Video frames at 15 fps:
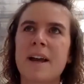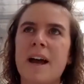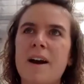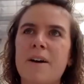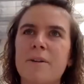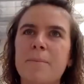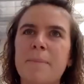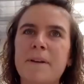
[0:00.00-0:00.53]
I
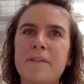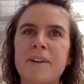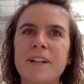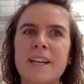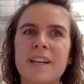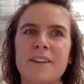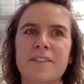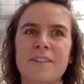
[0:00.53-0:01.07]
would be really
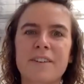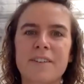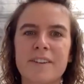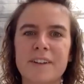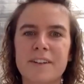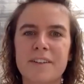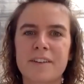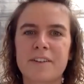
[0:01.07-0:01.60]

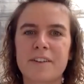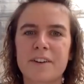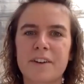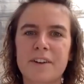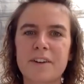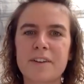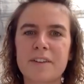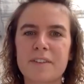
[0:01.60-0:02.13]
interested to
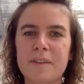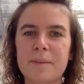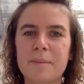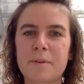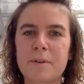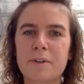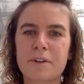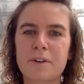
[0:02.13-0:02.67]
do some
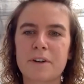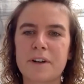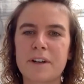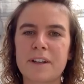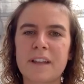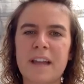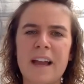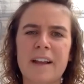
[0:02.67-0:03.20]
more
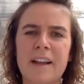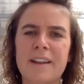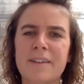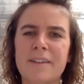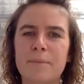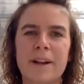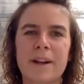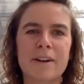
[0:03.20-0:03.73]
like
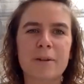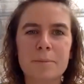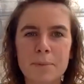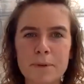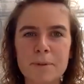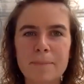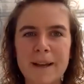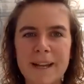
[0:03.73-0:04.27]

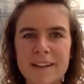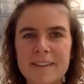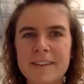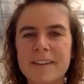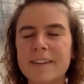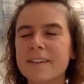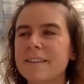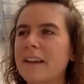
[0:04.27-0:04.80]
wearable
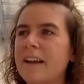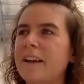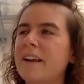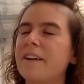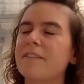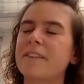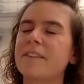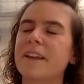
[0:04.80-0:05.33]
pieces. Like
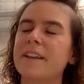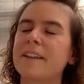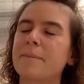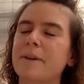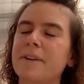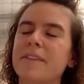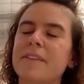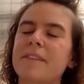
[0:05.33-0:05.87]
I've seen the
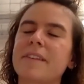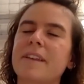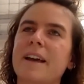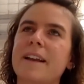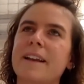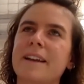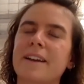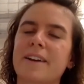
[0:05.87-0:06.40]
most
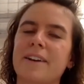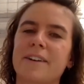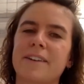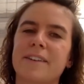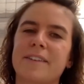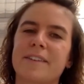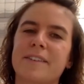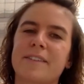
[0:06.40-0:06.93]
stunning
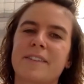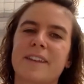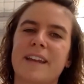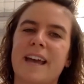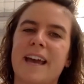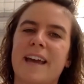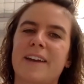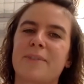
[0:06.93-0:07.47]
coats that are
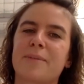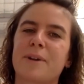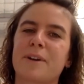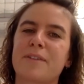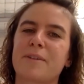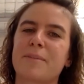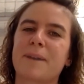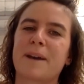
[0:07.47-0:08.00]
hand
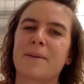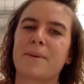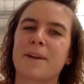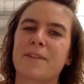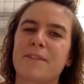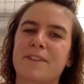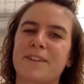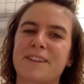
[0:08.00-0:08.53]
woven by a
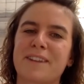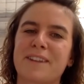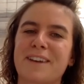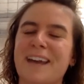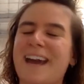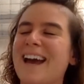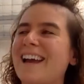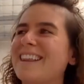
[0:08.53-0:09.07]
weaver in the
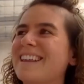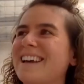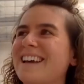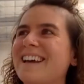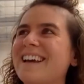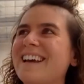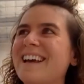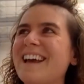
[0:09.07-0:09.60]
UK. They're
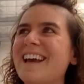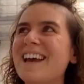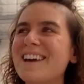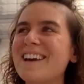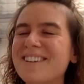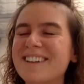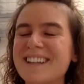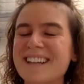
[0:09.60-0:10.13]

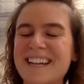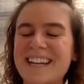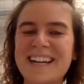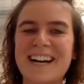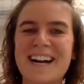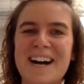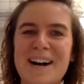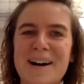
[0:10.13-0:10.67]
heavenly,
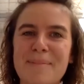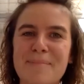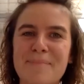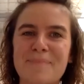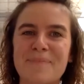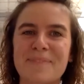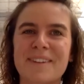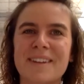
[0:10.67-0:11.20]

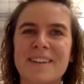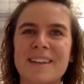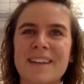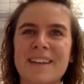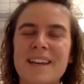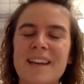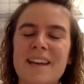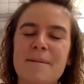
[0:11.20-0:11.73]

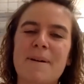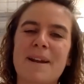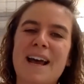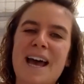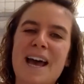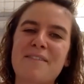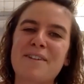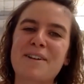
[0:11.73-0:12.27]
but I
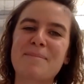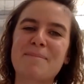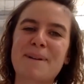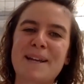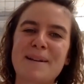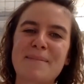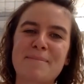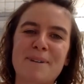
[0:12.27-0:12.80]
haven't
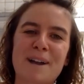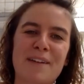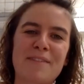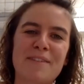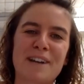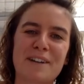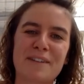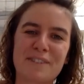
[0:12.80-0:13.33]
been brave
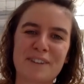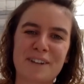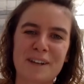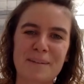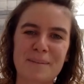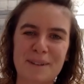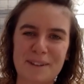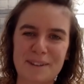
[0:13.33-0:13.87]
enough to
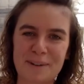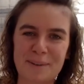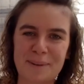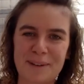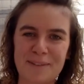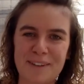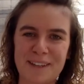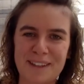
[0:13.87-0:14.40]
commit to
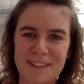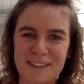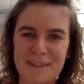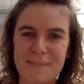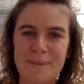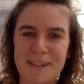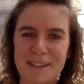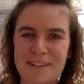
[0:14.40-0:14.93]
weaving the
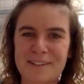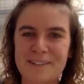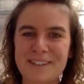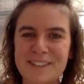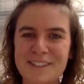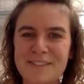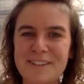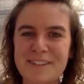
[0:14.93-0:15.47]

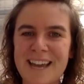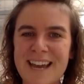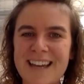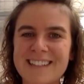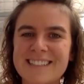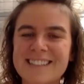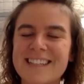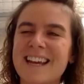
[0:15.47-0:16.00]
meterage for that.